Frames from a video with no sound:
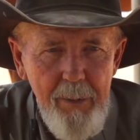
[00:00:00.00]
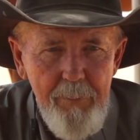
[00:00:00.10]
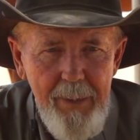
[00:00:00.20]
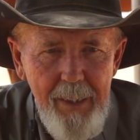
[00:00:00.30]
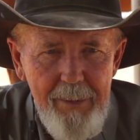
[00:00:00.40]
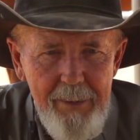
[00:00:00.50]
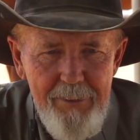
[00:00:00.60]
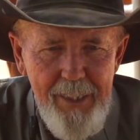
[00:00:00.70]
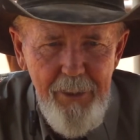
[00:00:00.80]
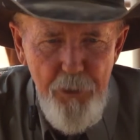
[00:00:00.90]

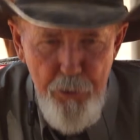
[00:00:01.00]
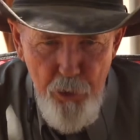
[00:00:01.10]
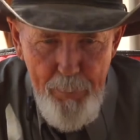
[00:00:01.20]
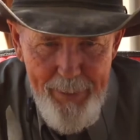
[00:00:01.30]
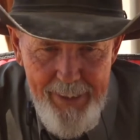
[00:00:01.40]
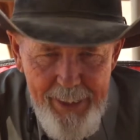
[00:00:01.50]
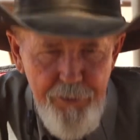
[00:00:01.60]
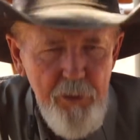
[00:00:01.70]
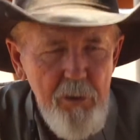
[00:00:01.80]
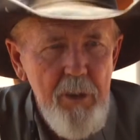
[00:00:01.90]
not a German
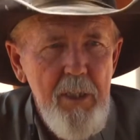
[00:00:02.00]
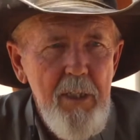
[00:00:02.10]
nature,